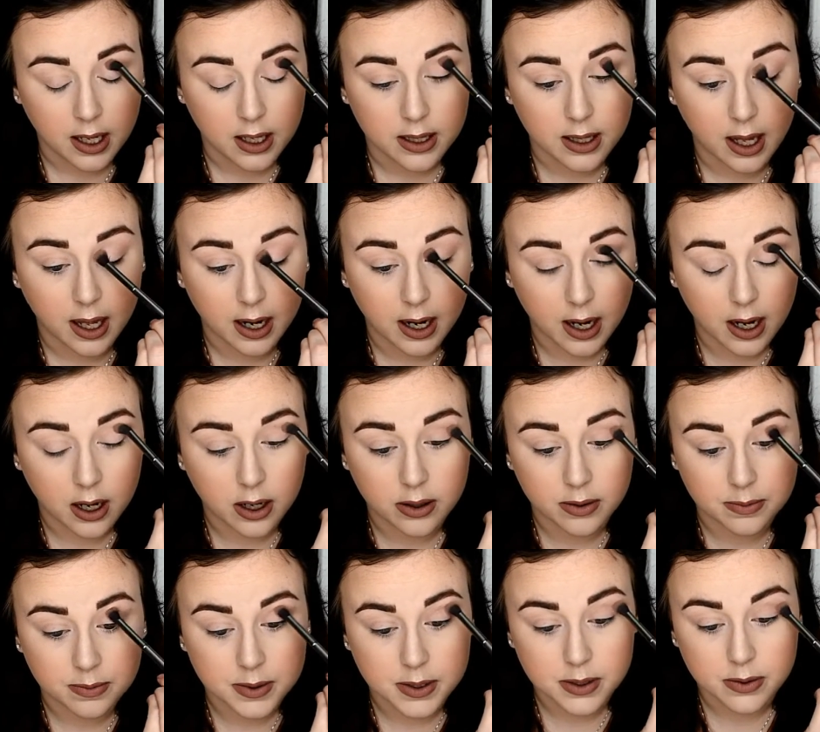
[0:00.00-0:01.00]
that
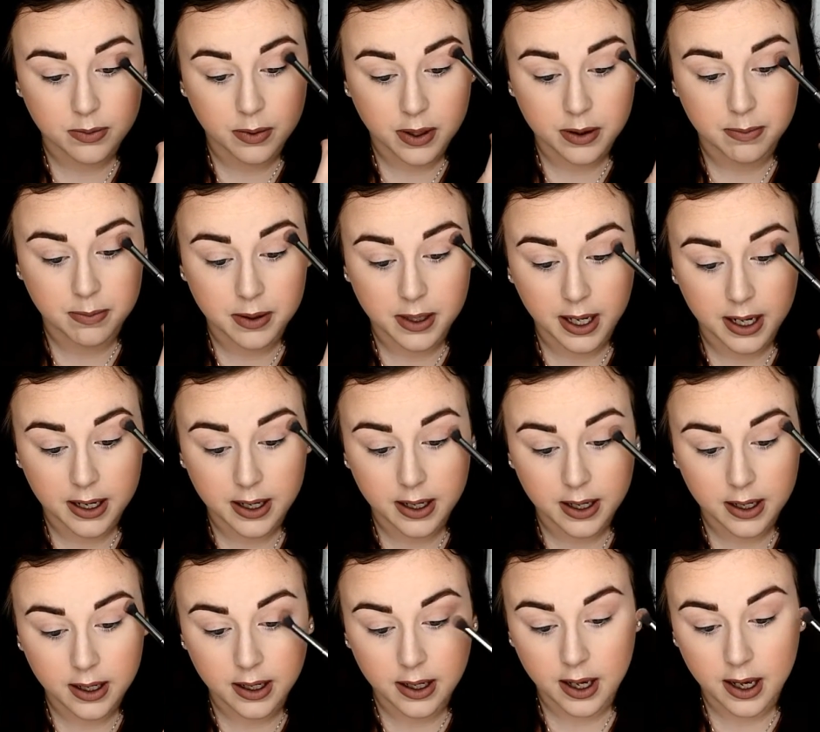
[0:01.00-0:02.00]
helps with
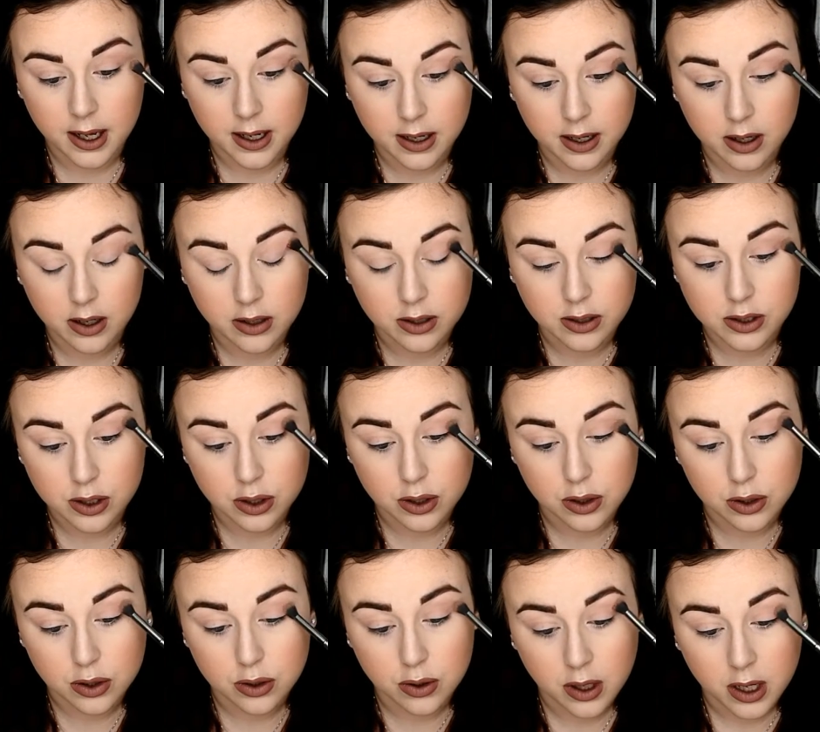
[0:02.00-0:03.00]
blending, and it
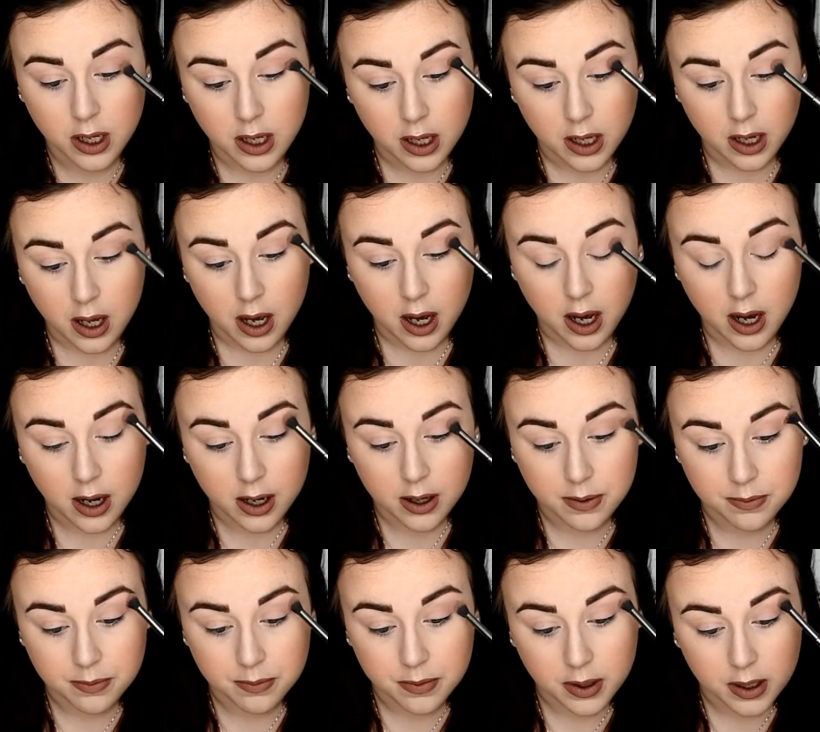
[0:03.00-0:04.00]
also
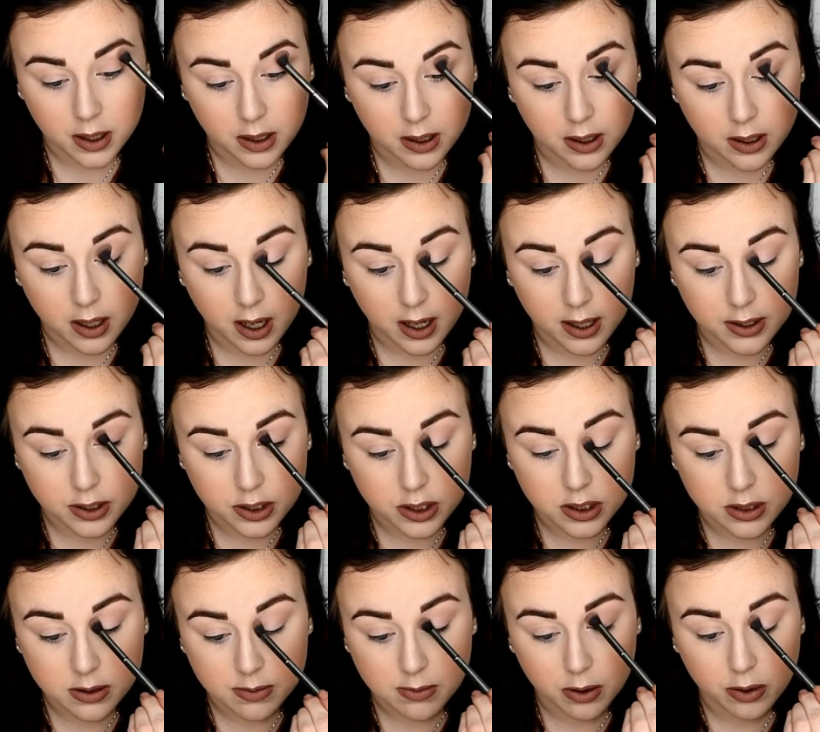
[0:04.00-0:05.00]
kind of
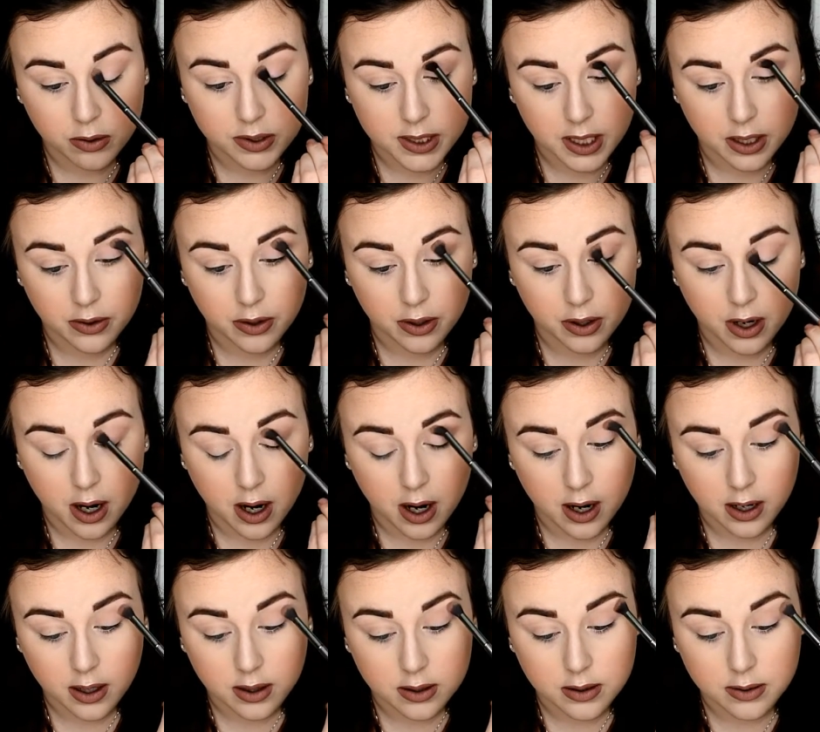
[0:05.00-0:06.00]
just smokes out your
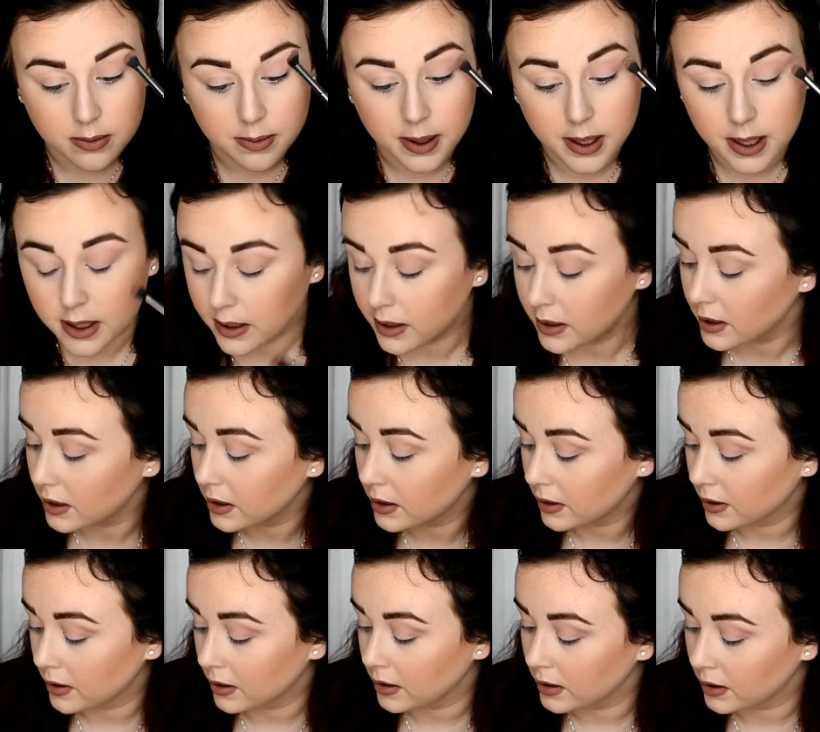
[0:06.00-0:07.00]
eye a little bit.
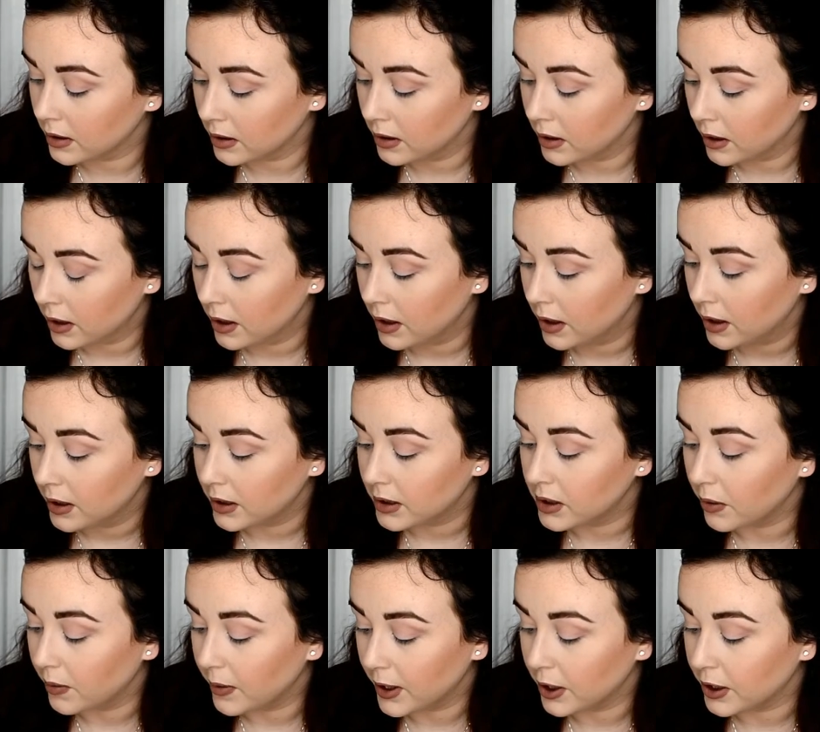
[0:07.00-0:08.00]

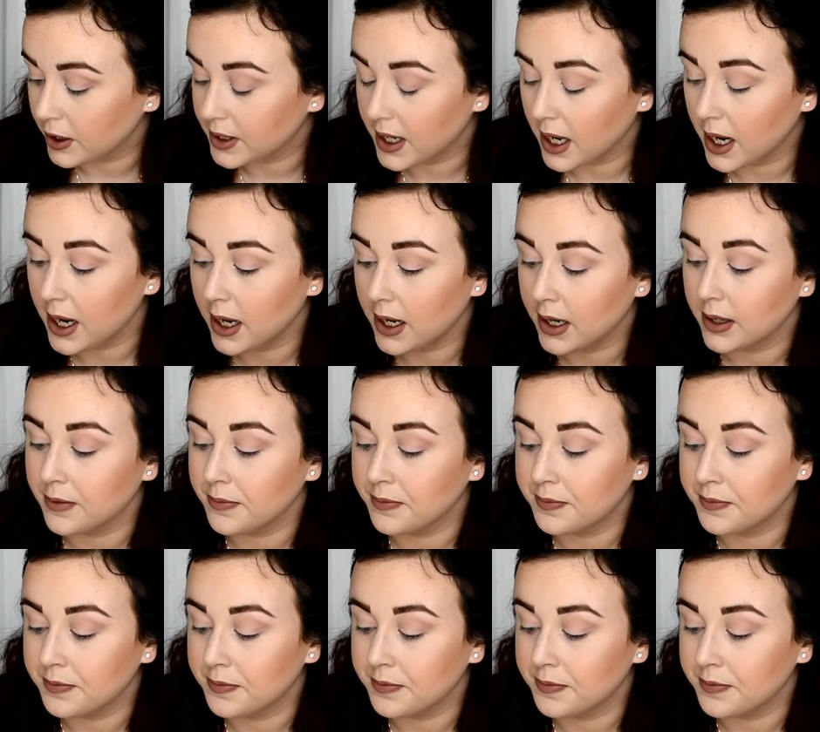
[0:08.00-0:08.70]
So when you're done,